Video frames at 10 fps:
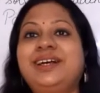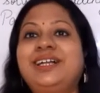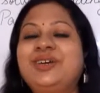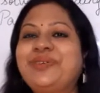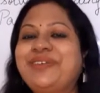
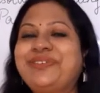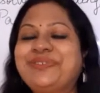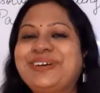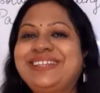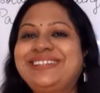Hello
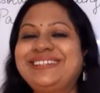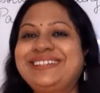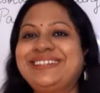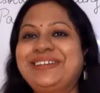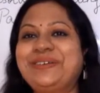
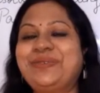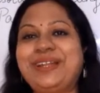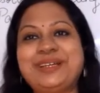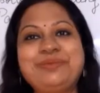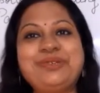everyone,
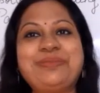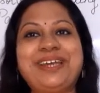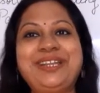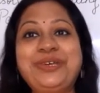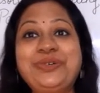welcome to
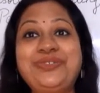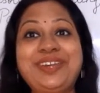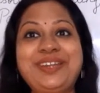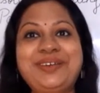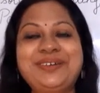my new
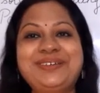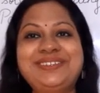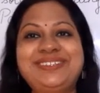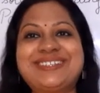video.